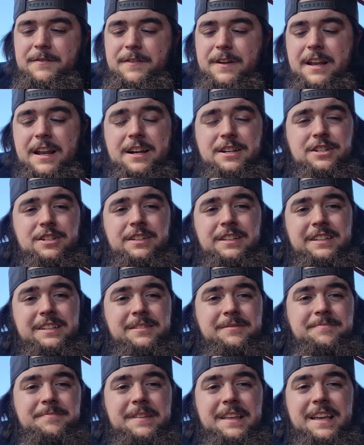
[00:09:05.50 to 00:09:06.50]

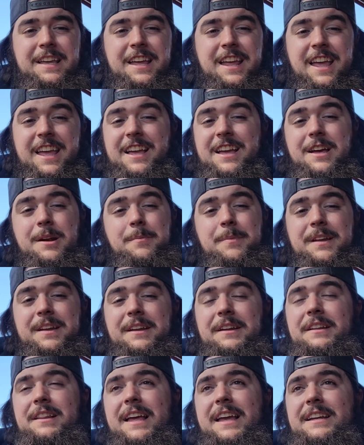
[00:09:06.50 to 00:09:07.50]
Financially, ain't going to
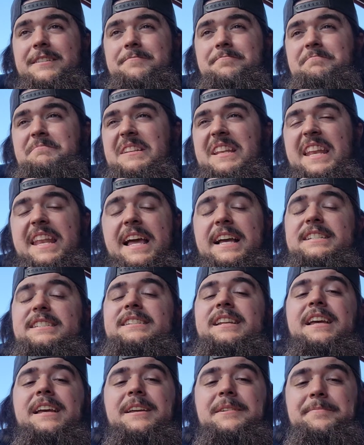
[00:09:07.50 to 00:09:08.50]
be like
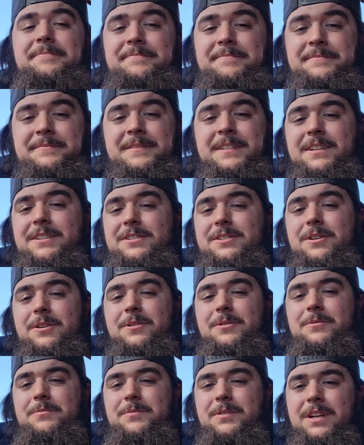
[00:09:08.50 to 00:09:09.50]
next day.
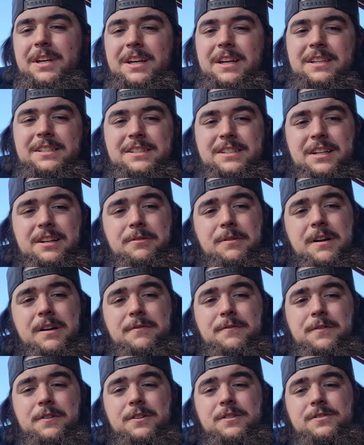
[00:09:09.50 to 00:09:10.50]
So stick
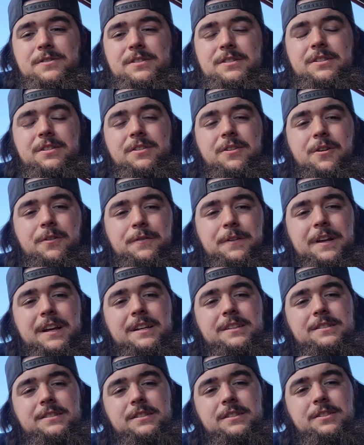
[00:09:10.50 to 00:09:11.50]
around for those. Hope you
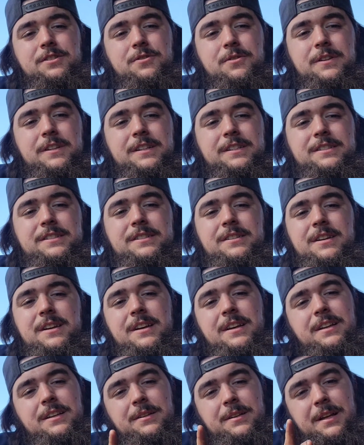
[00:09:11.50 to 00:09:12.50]
guys enjoy this.
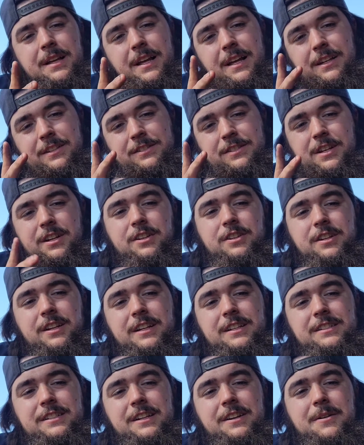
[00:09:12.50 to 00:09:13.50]
Talk to you
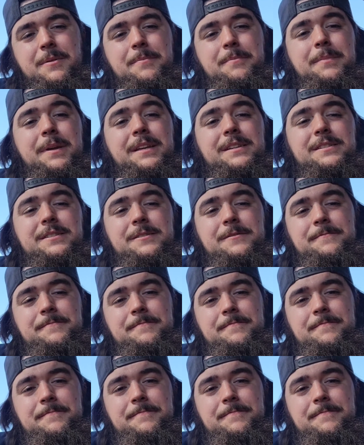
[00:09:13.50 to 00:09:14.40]
guys later. Peace.